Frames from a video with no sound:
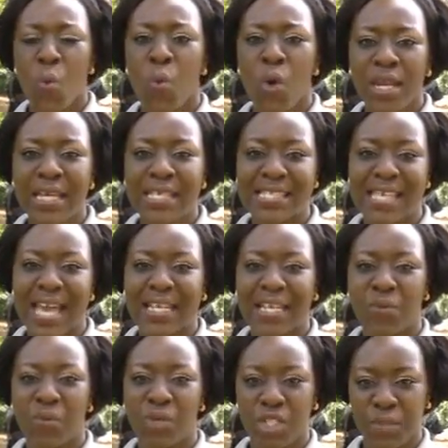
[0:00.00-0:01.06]
What
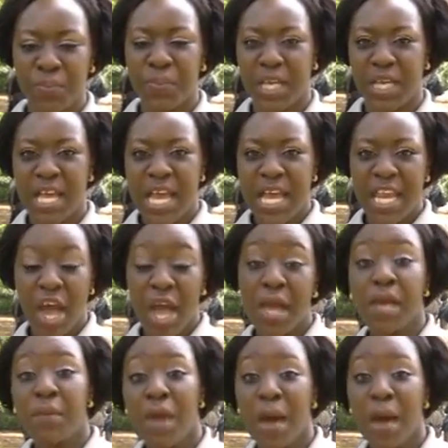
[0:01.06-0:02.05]
exactly will it be? Now,